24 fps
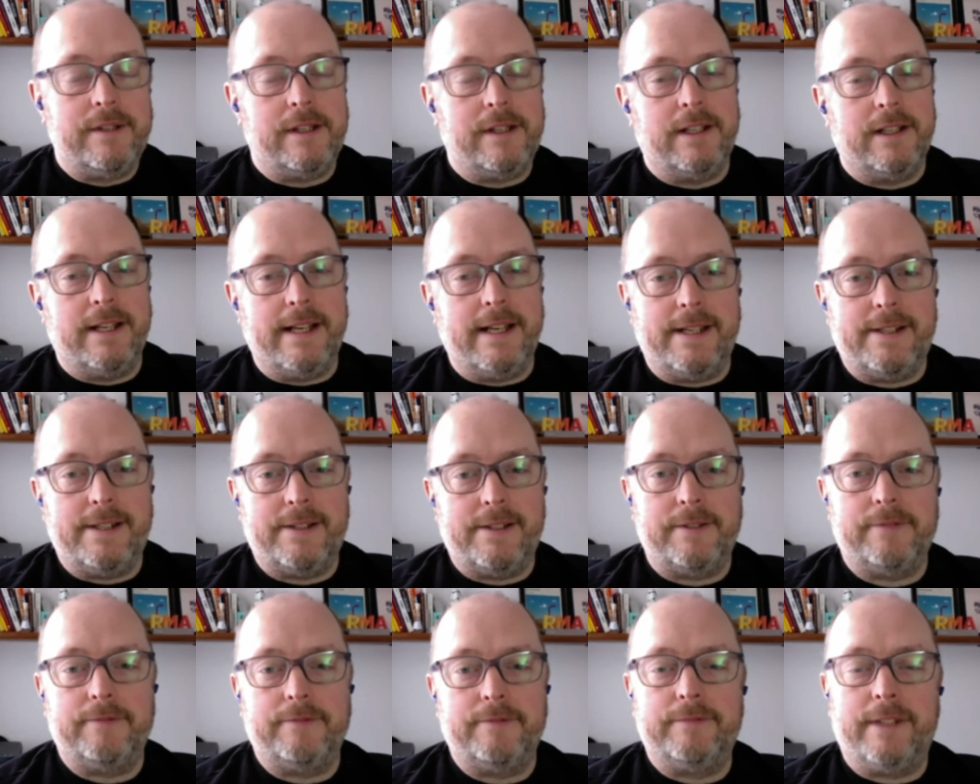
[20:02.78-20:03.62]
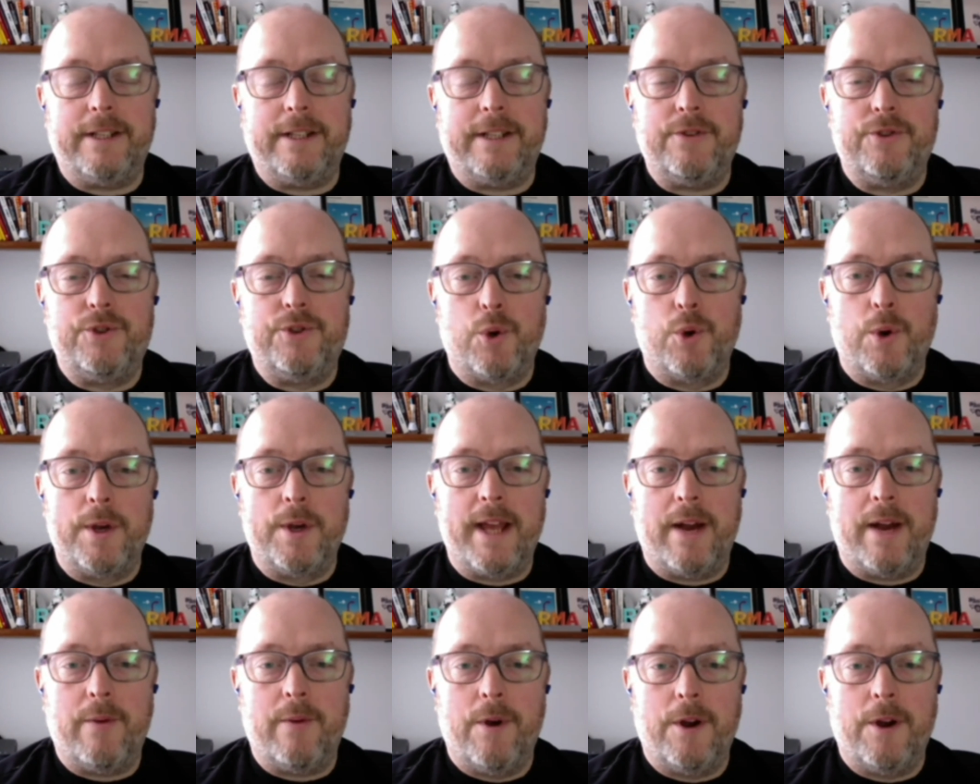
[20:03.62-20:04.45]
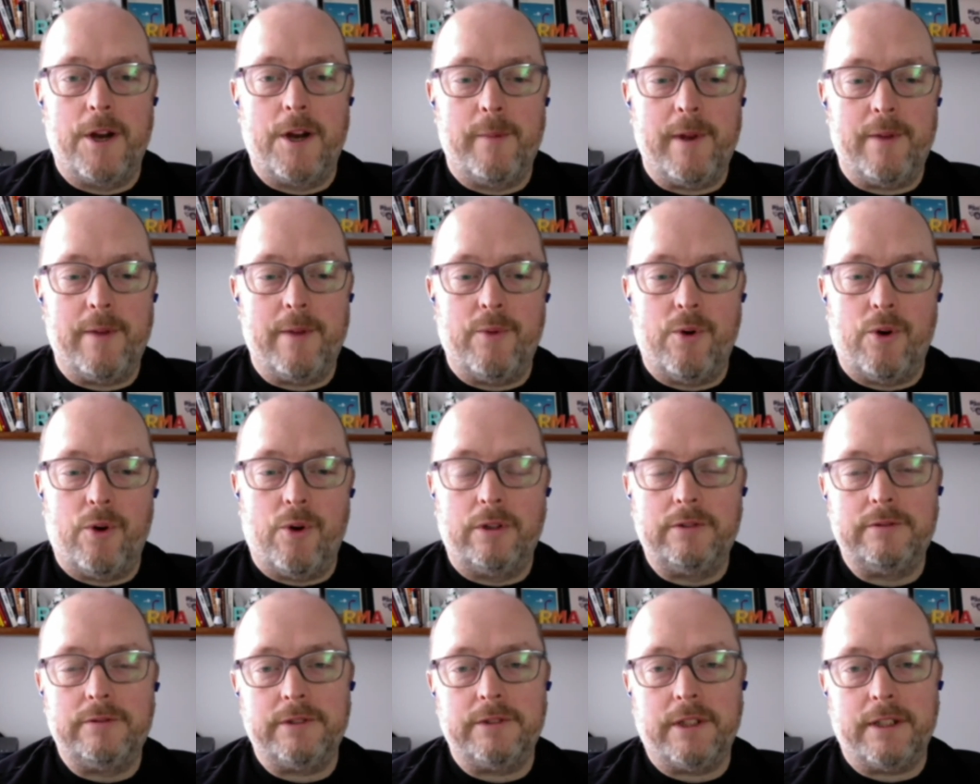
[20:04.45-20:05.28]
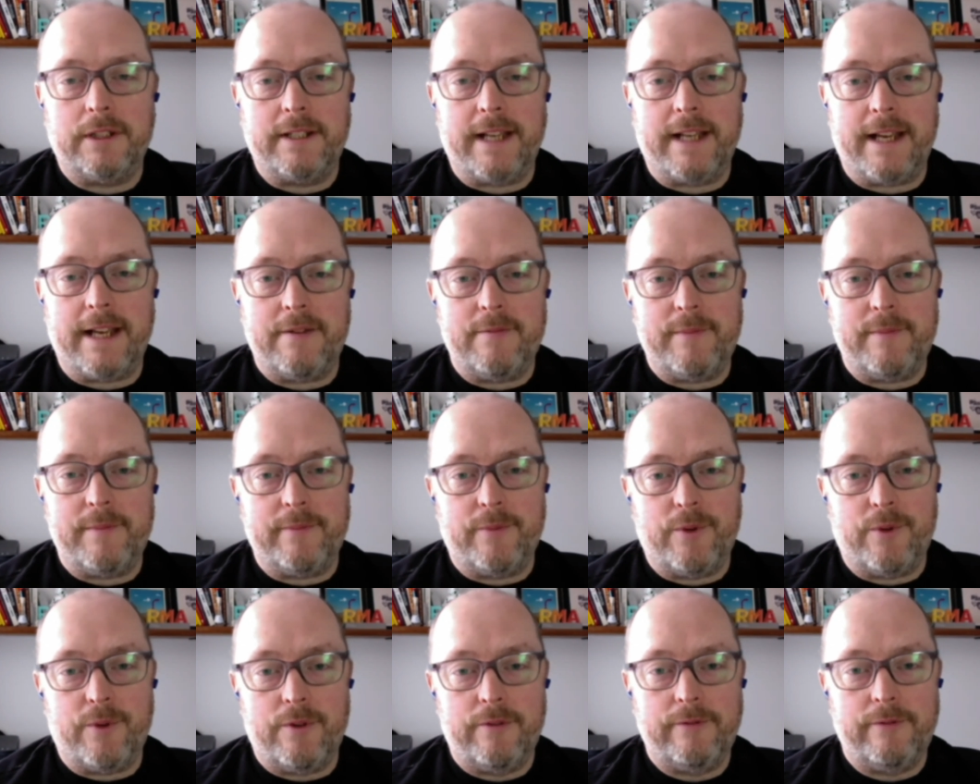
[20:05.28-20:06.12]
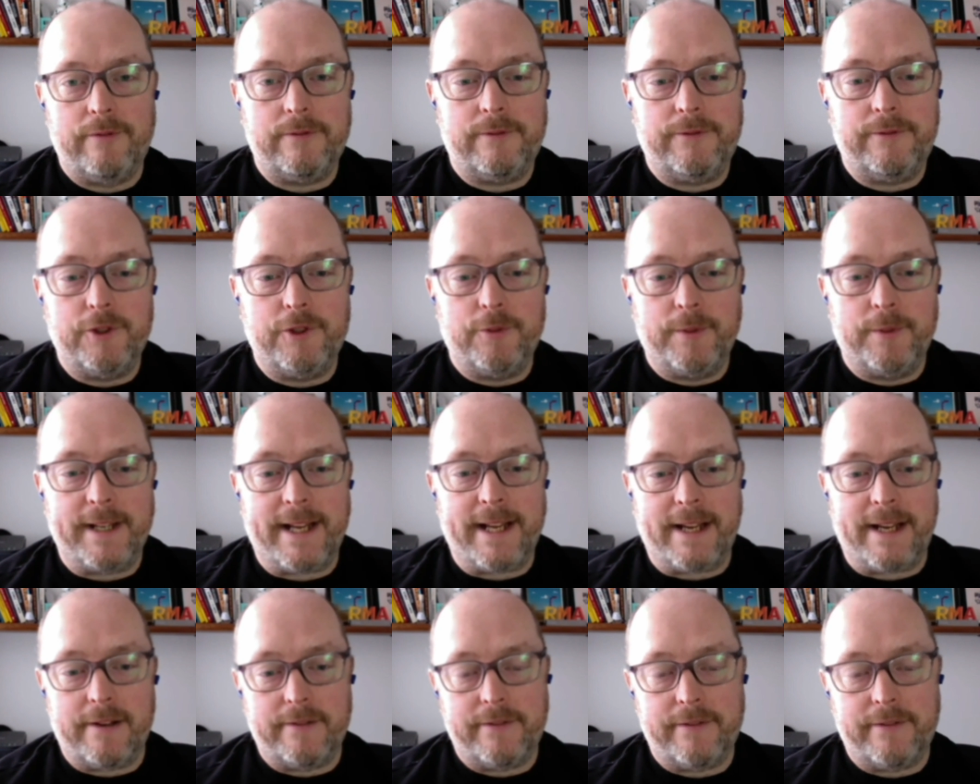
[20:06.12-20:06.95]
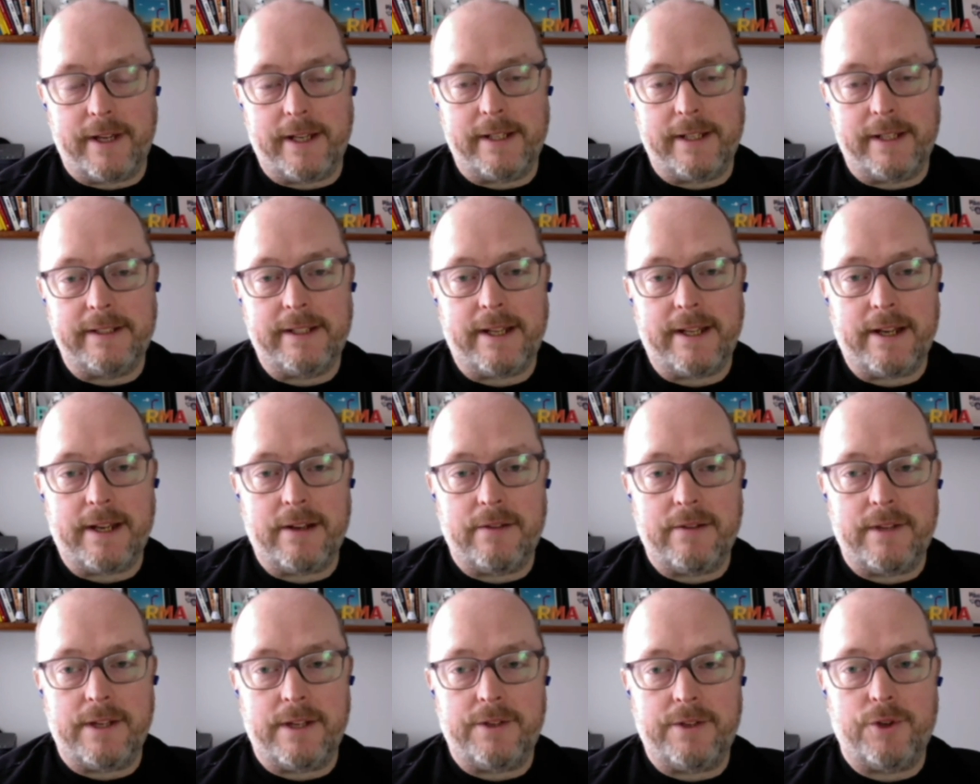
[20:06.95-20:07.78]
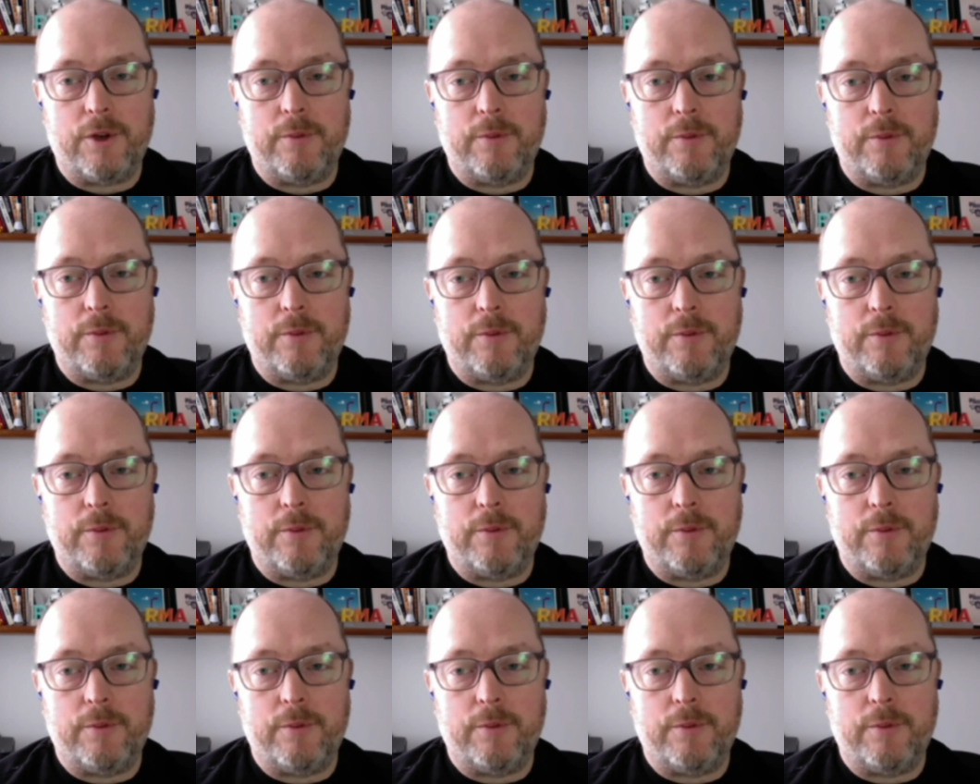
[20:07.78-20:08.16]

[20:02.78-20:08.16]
at least enjoy their work a bit more and get a bit more fulfillment out of their job.